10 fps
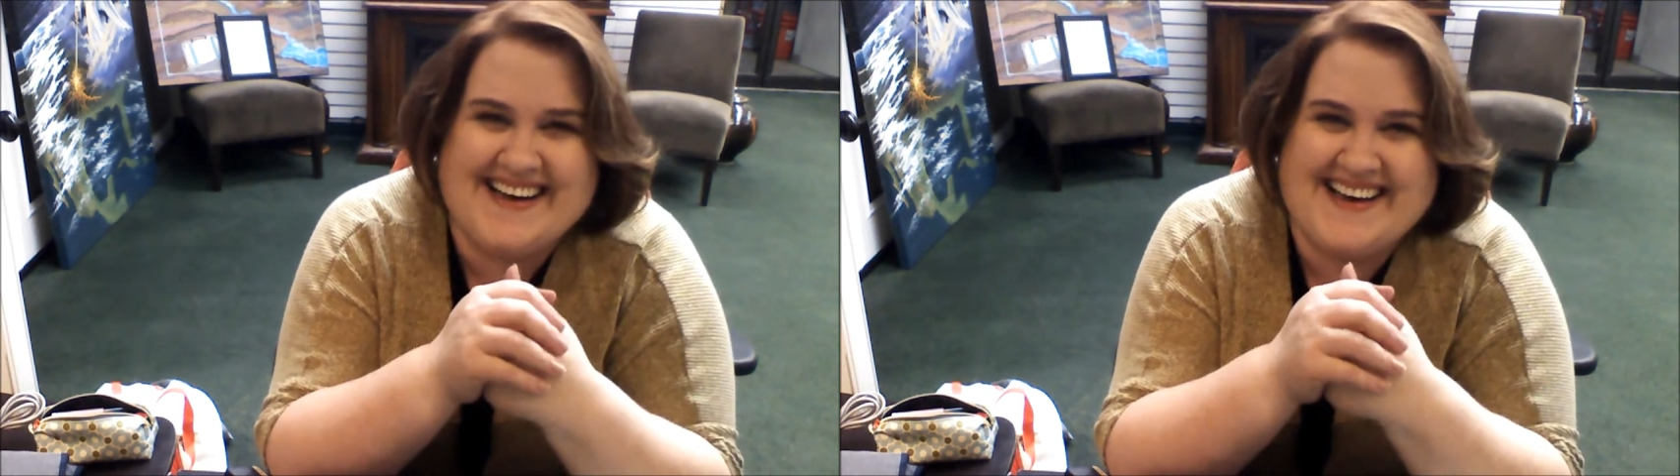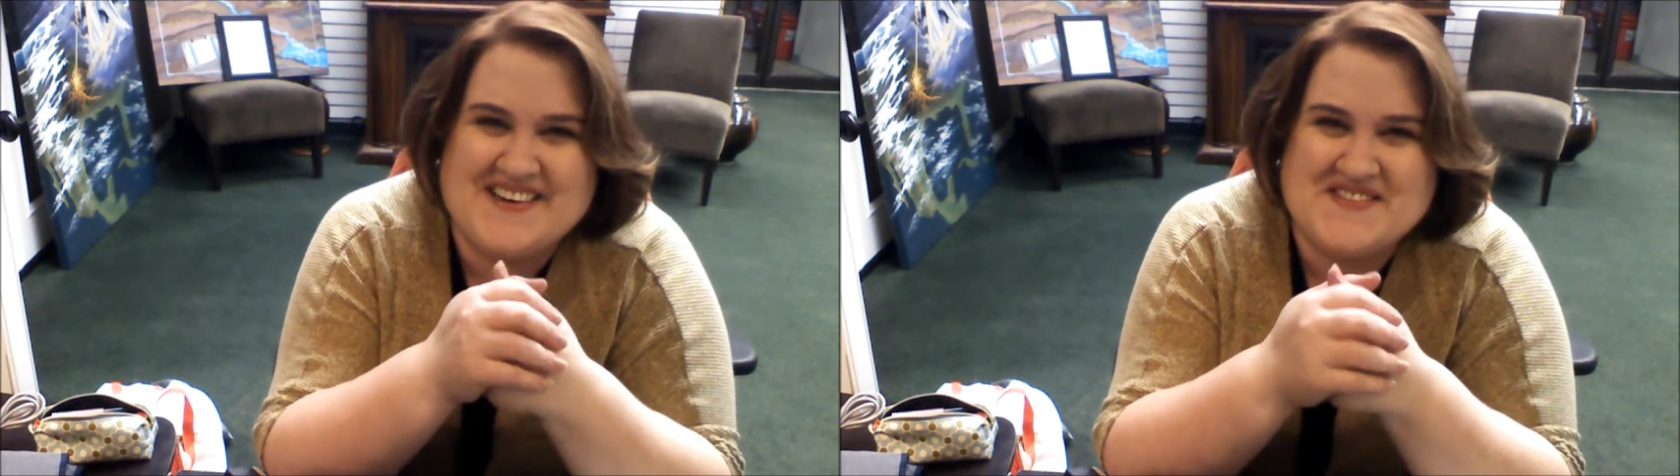
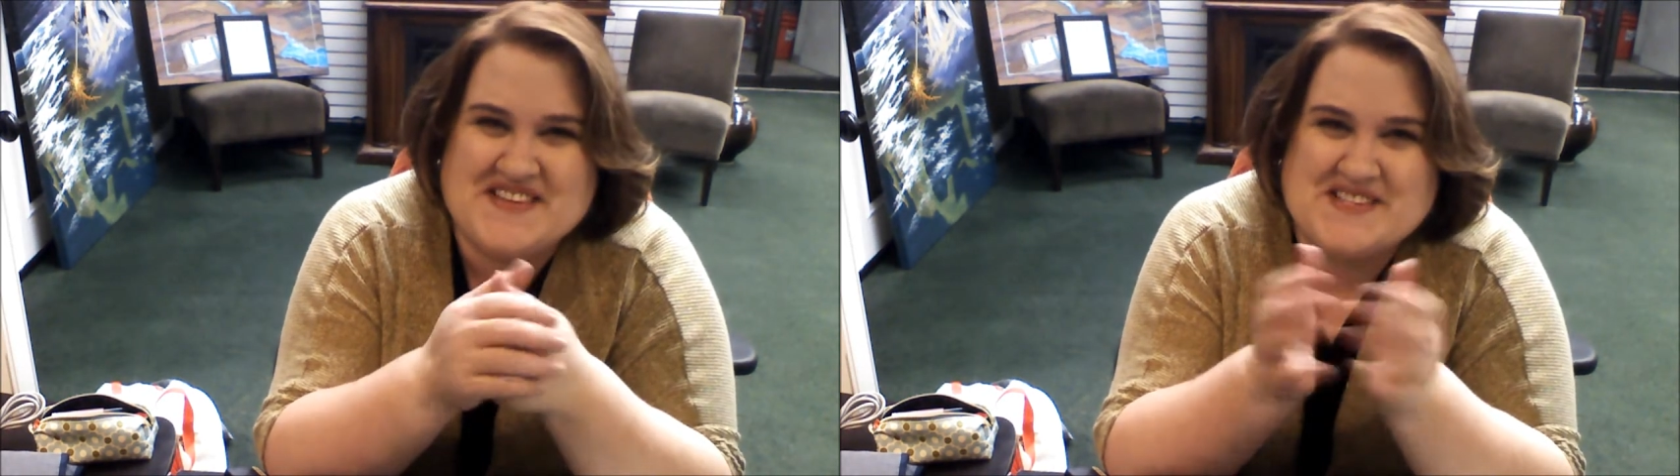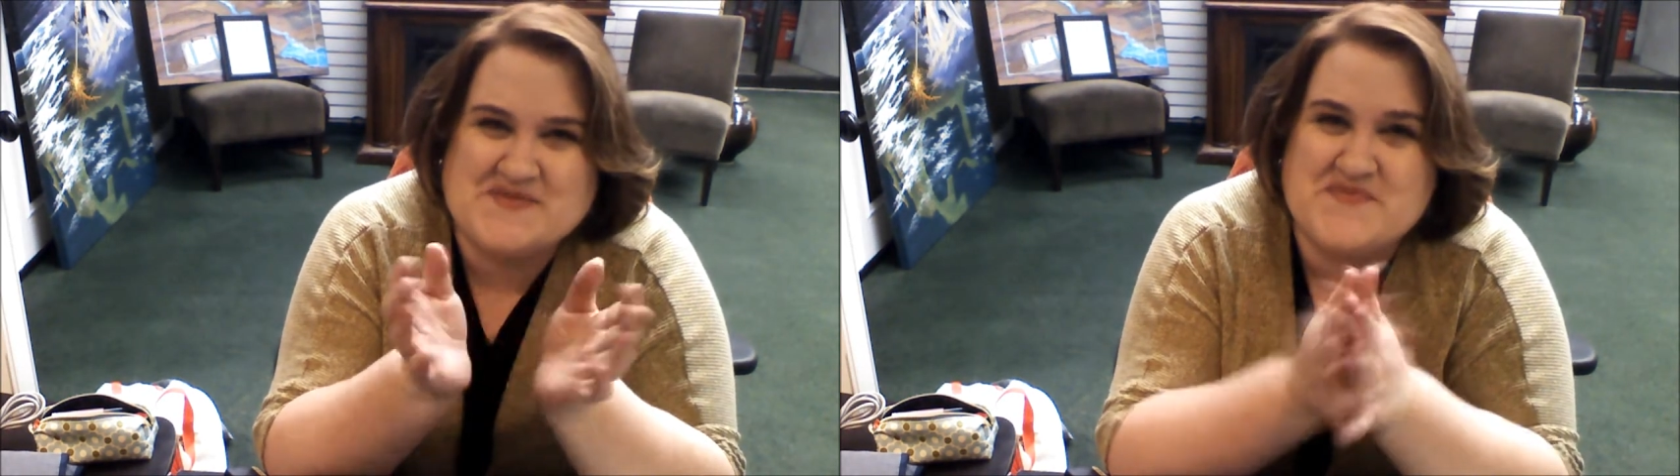
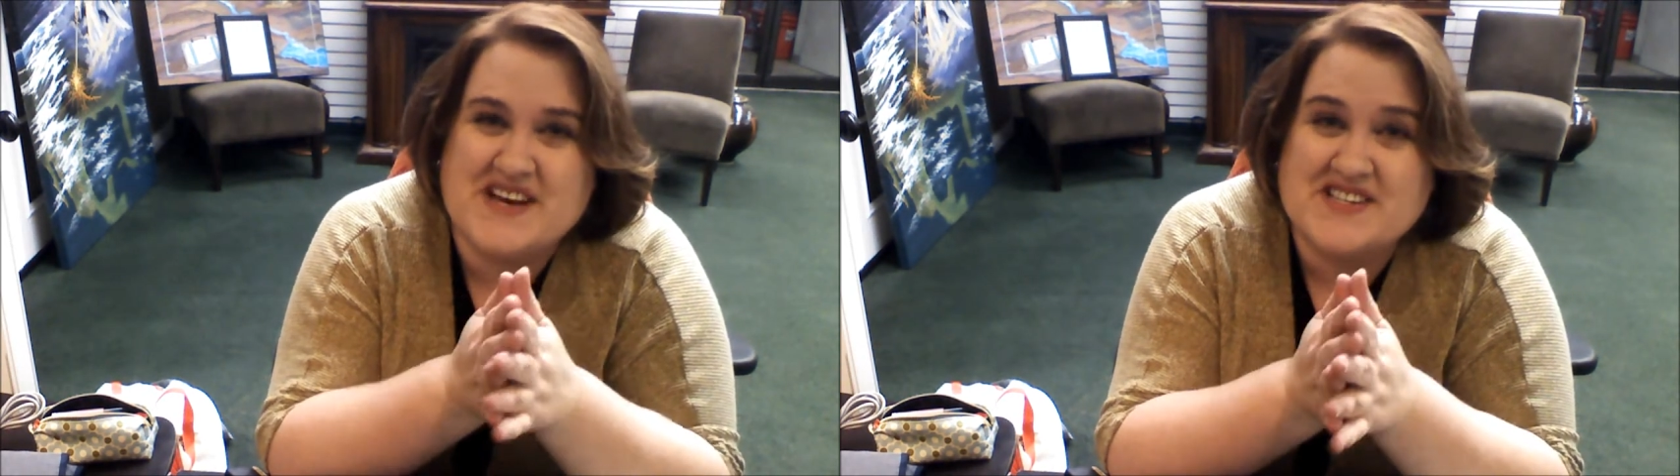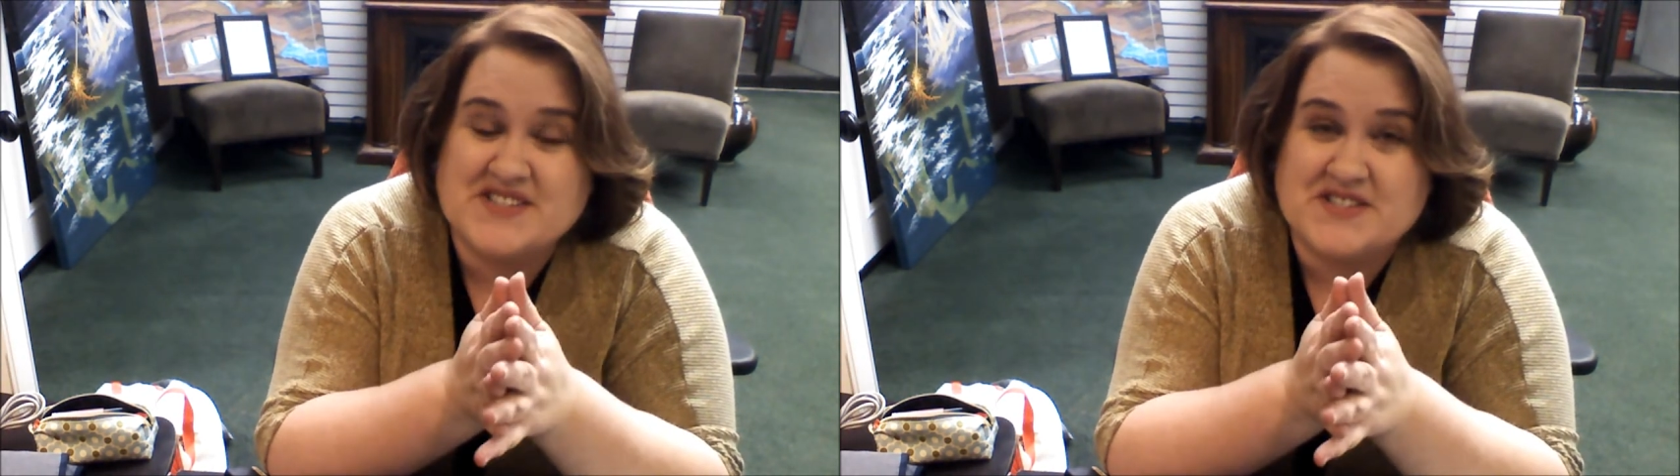
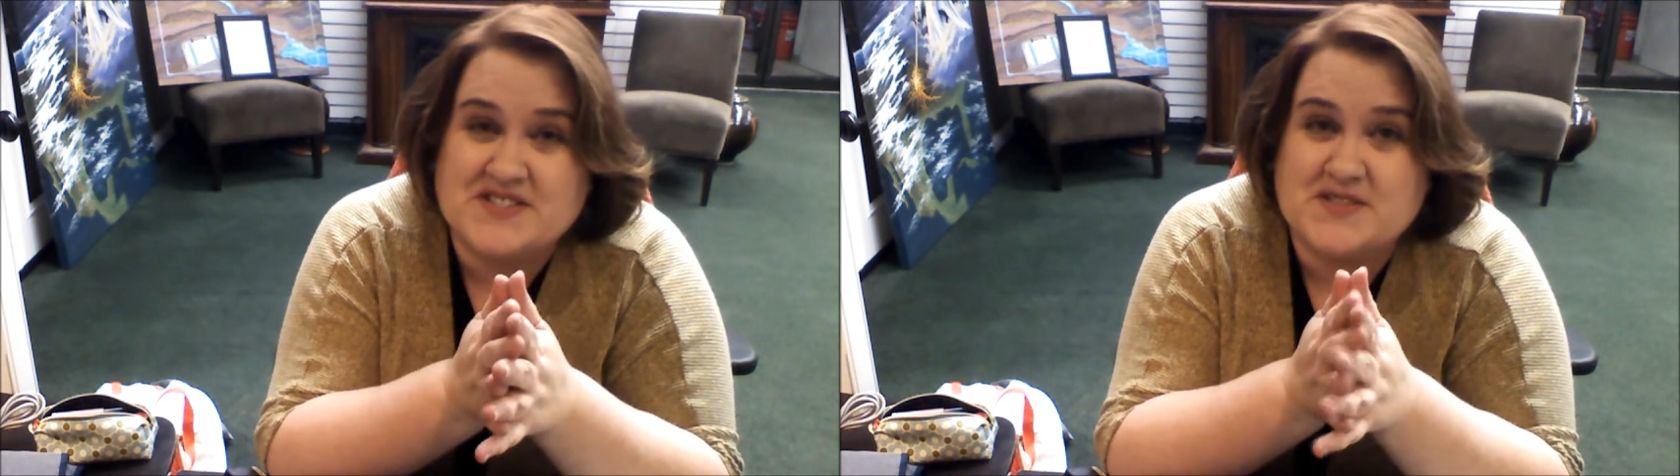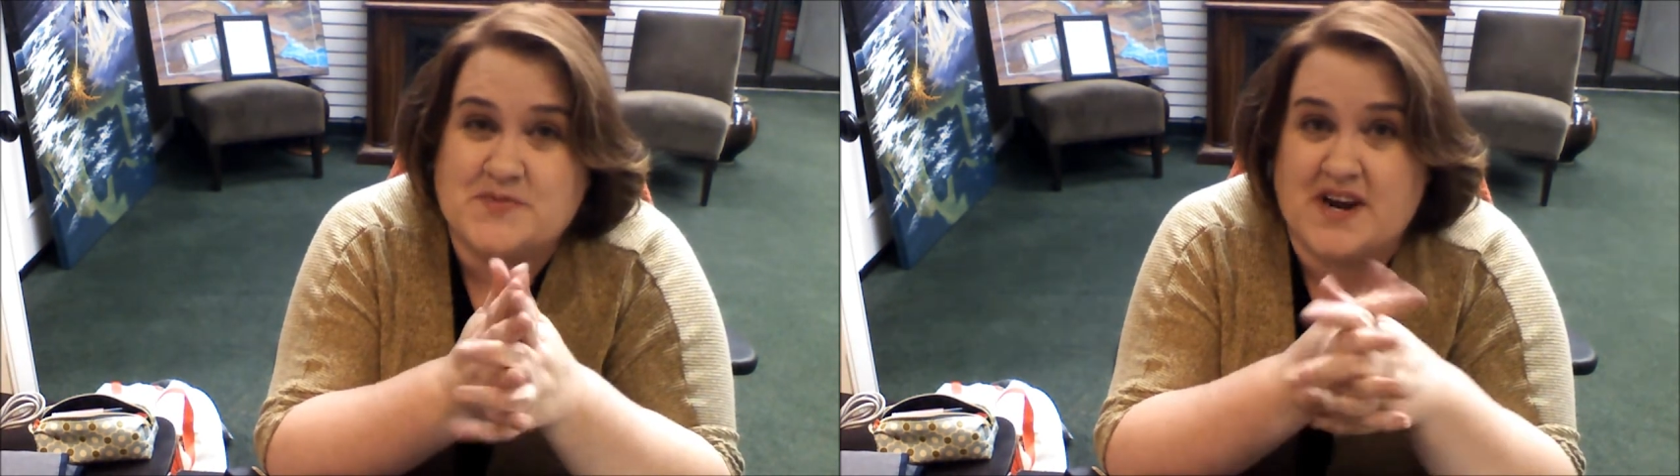
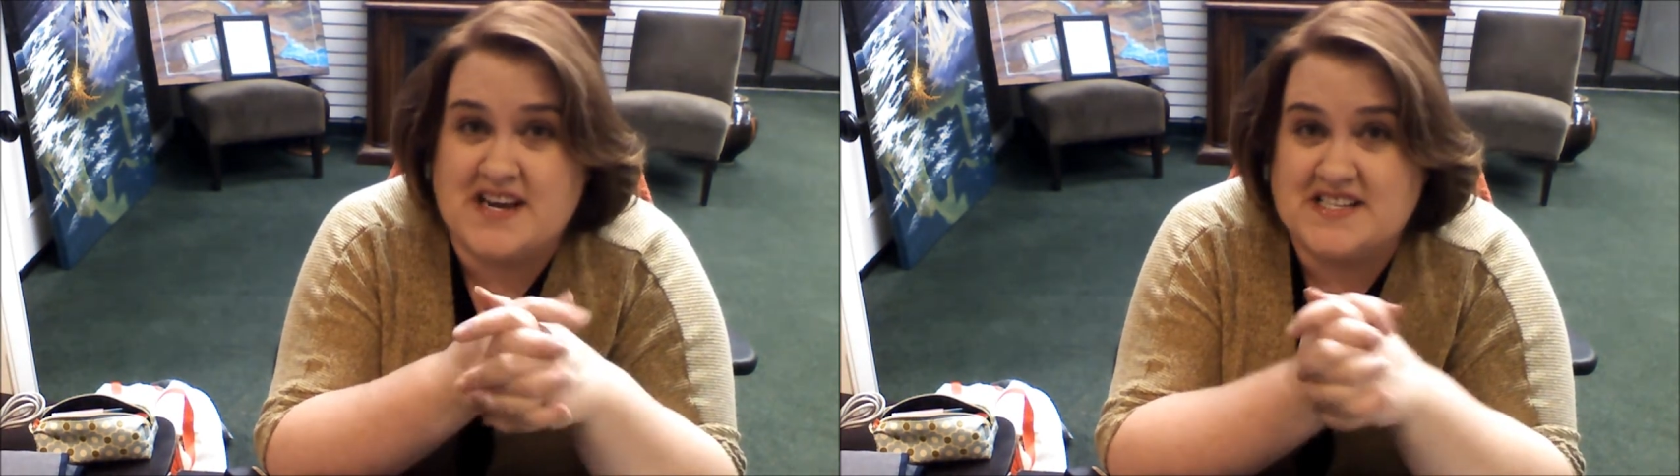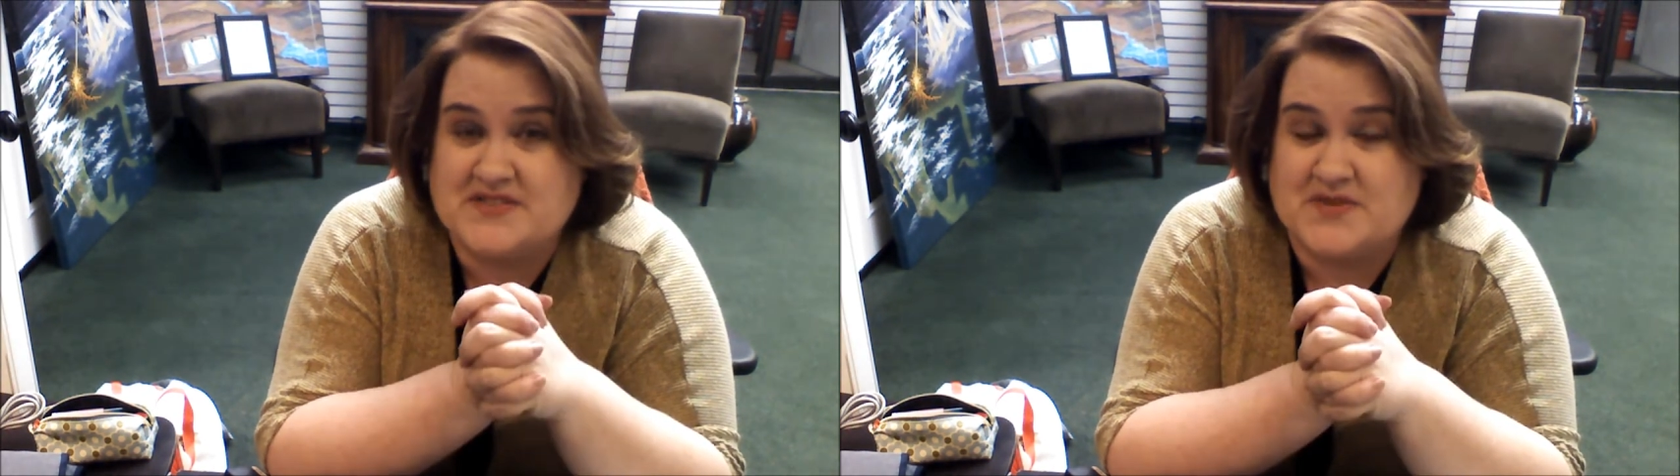surprise